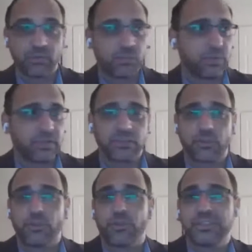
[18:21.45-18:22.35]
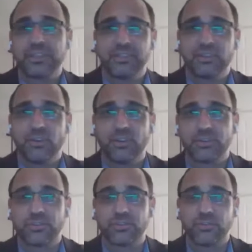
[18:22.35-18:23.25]
what is a 13 year
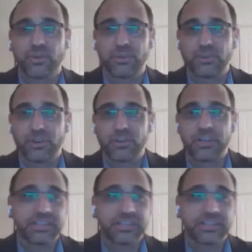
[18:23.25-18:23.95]
old boy girl